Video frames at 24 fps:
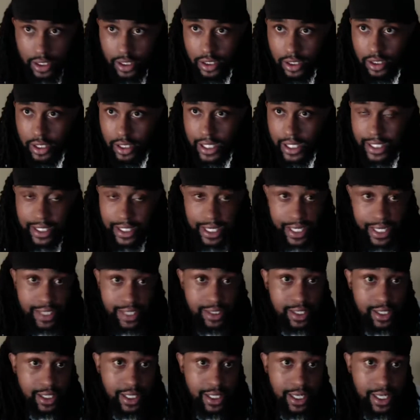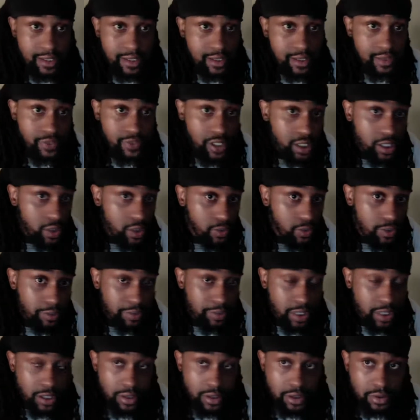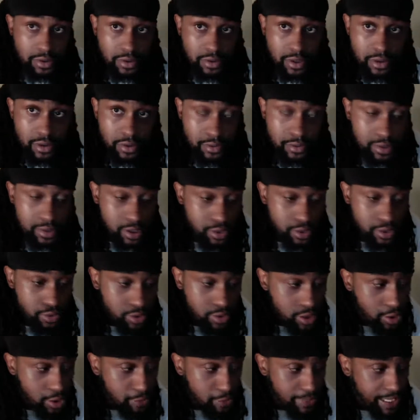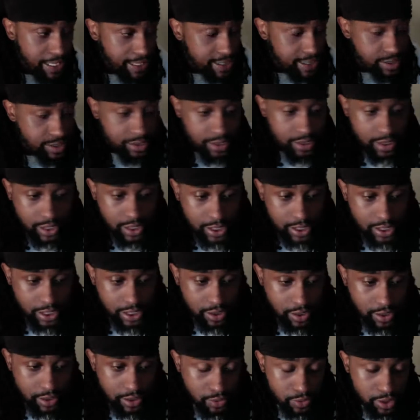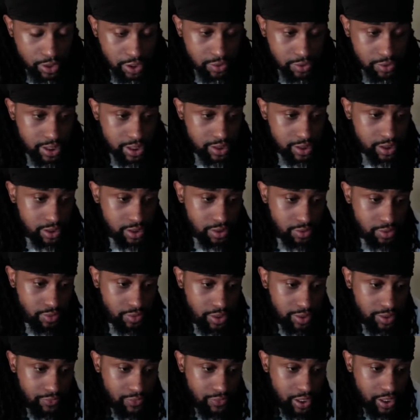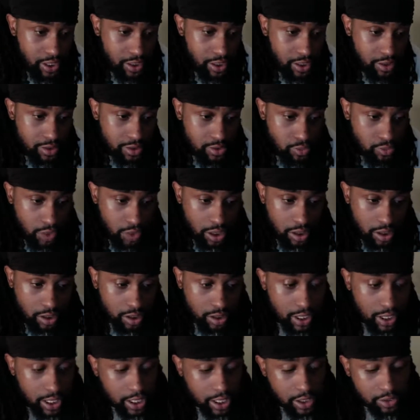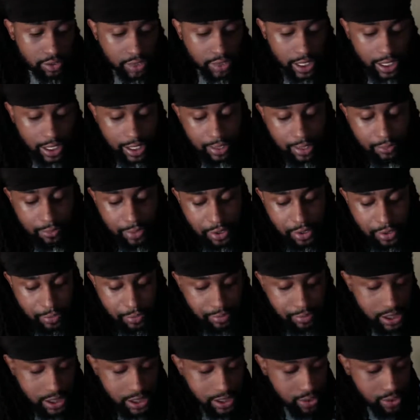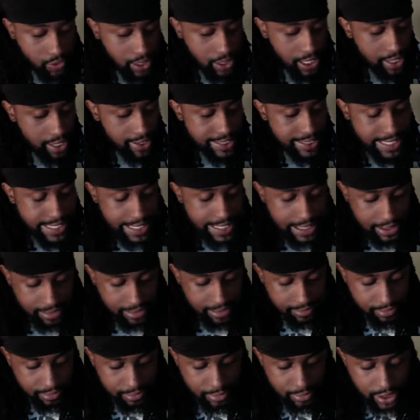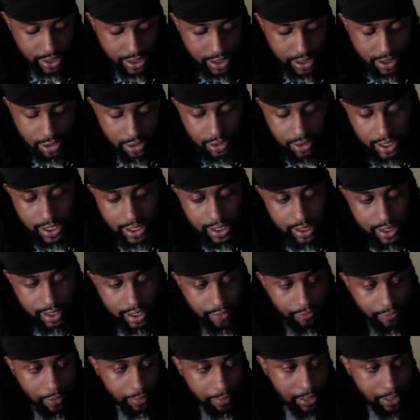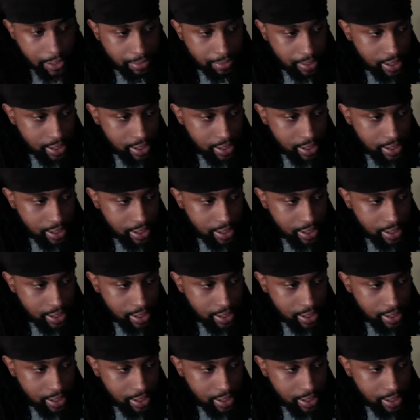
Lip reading: And like I said, guys, this video will be on YouTube, so you can go back and study it or do what you need to do with the video as well. You cannot build a business without a team because you need different people